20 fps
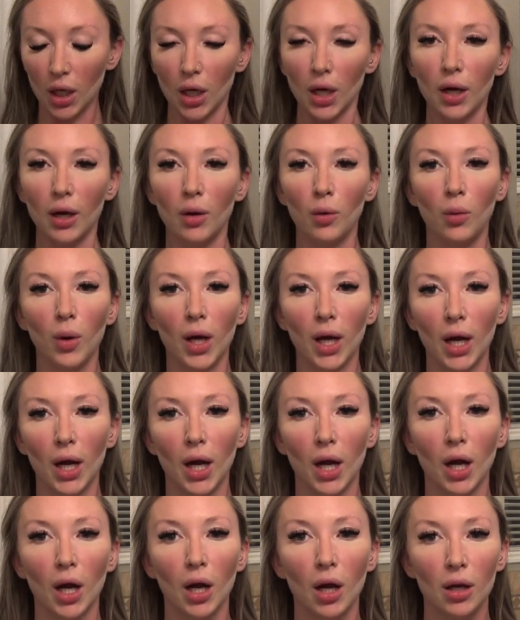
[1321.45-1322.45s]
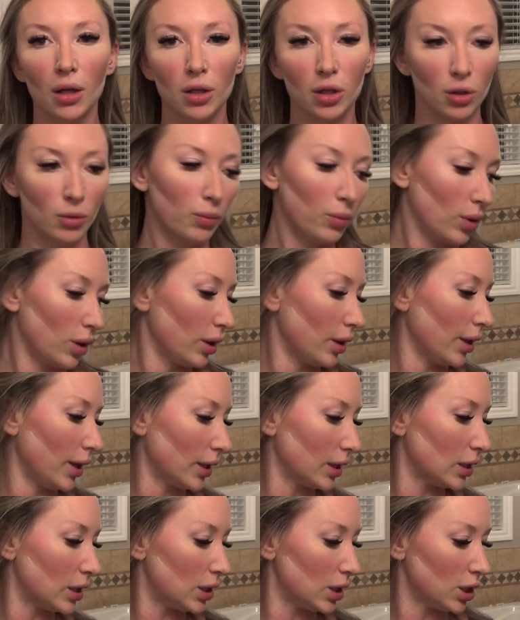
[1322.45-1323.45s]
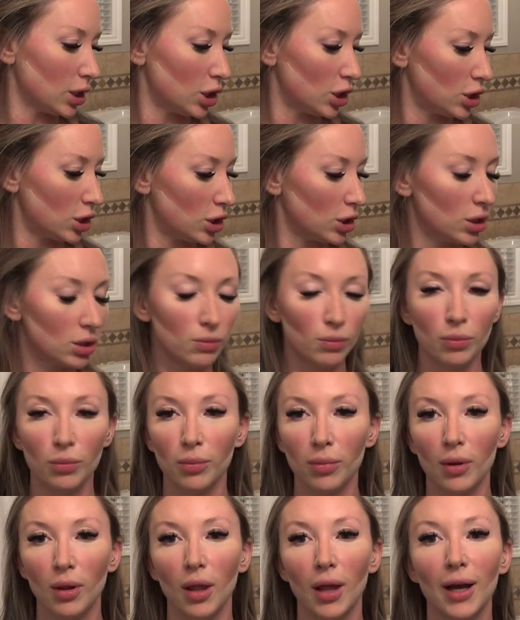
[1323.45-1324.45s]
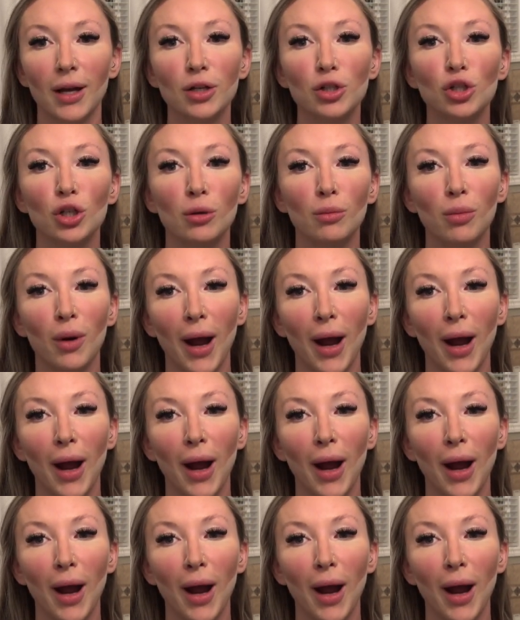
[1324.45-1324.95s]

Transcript: era where you plucked the plucked your